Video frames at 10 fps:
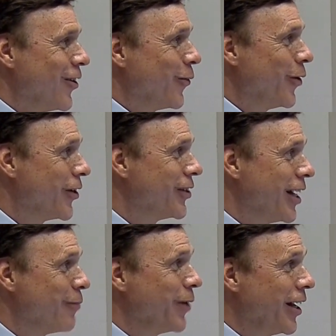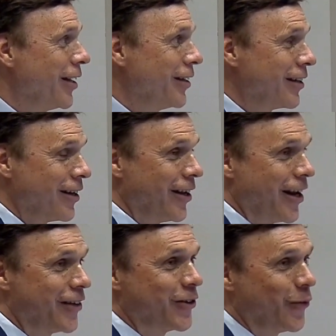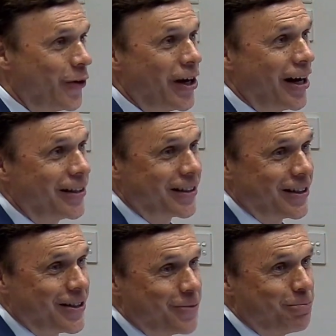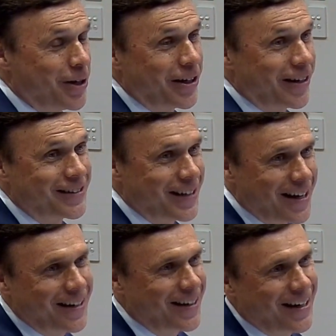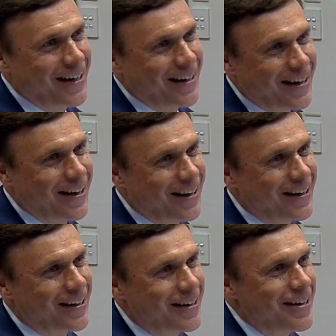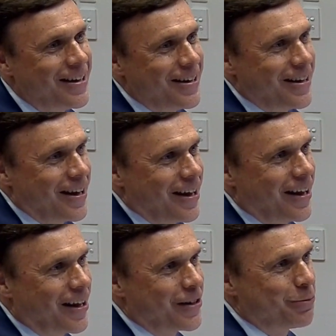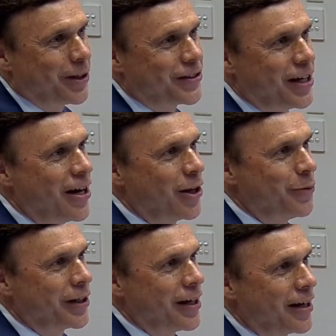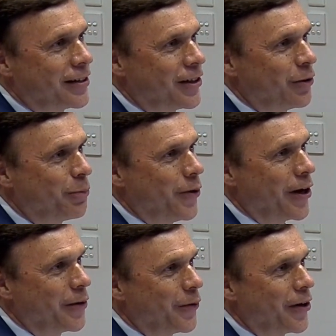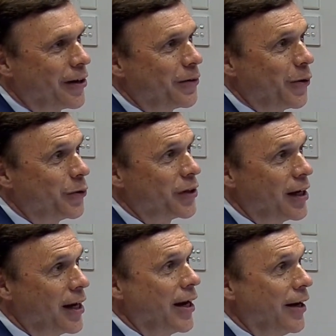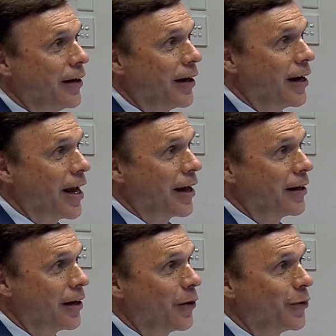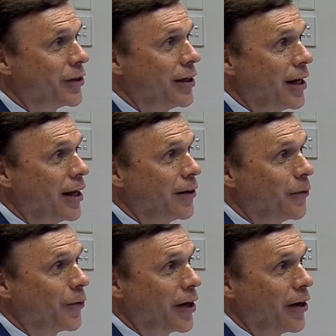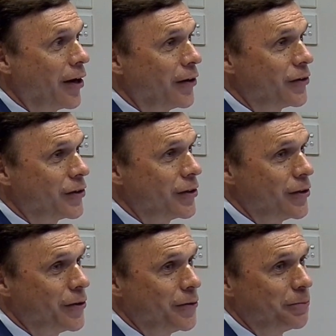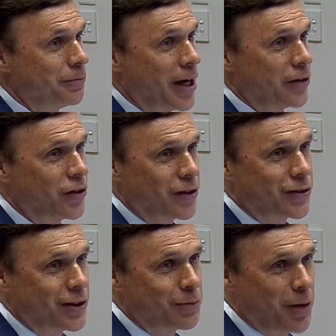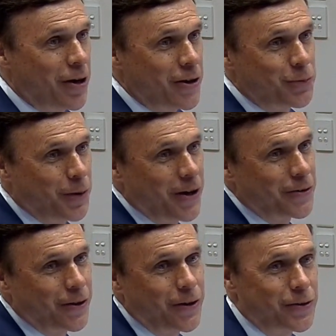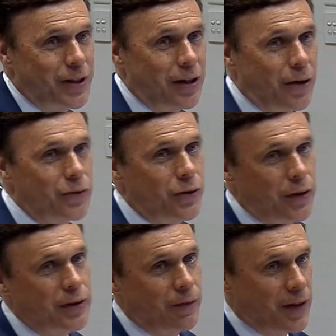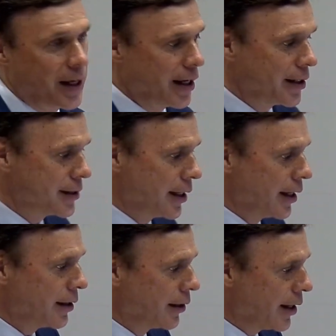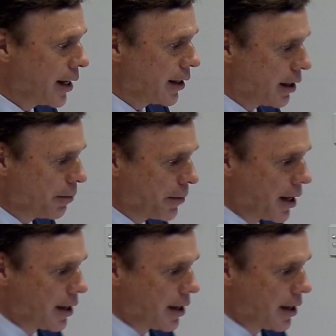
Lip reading: What does that mean? It's a want, but it is not a need. But Solomon got it to the point where it was a need, and it was a need in regards to not just his marriage partners and those sorts of things, and it led him